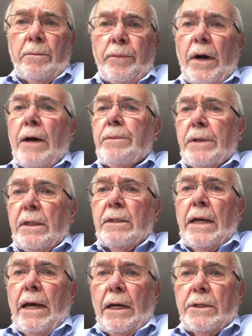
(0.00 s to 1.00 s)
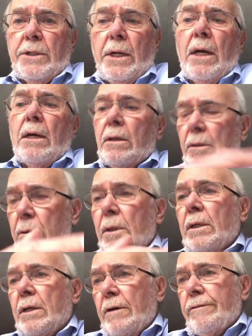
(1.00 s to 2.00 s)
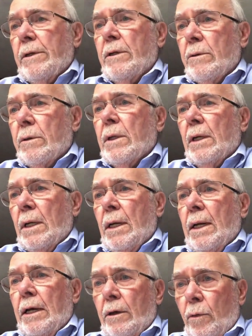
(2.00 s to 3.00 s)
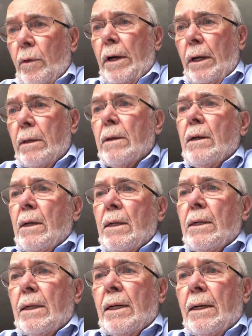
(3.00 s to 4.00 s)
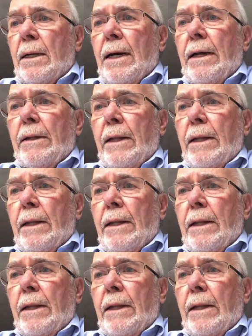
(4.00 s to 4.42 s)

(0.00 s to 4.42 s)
in property tax, you can definitely you can get a credit uh, on